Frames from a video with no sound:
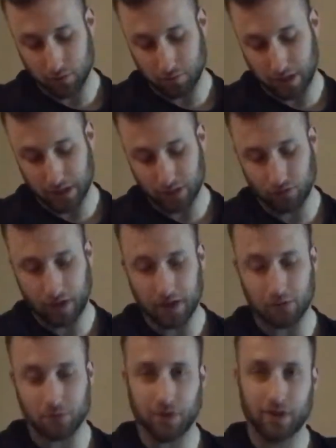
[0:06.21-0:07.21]
messing
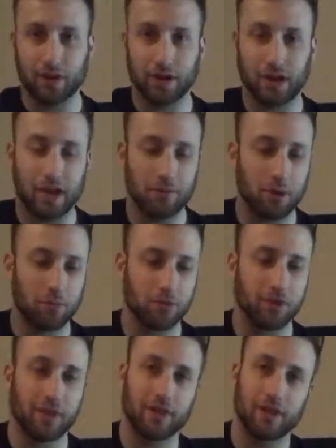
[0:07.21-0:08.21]
around with, that I came up
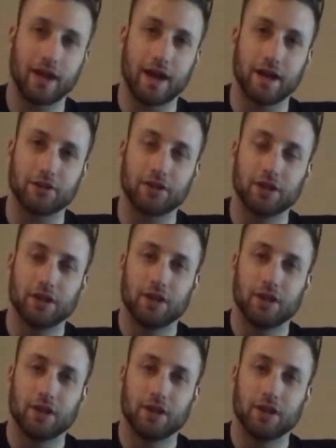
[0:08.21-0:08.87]
with, and,